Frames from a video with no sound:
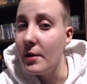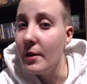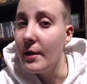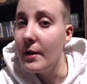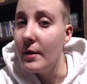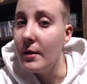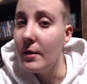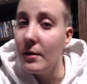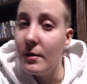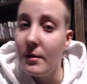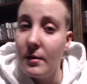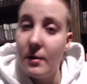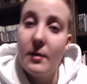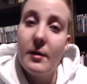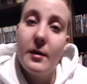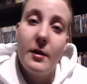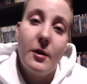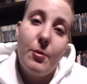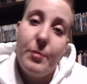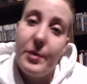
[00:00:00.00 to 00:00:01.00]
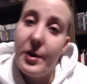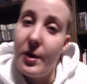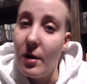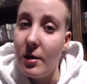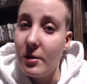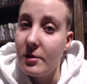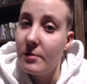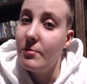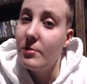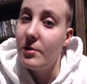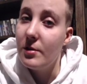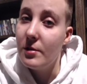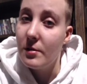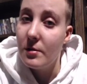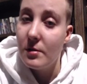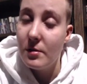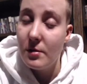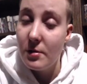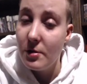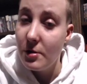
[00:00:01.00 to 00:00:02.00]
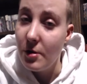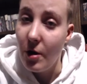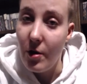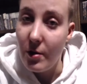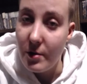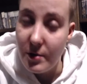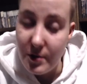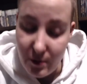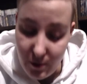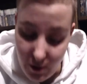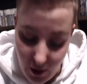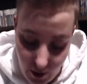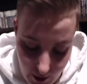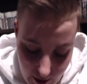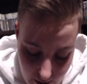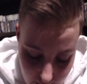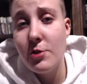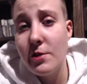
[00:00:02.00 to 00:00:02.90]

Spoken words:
and it'll be awesome to talk to you guys.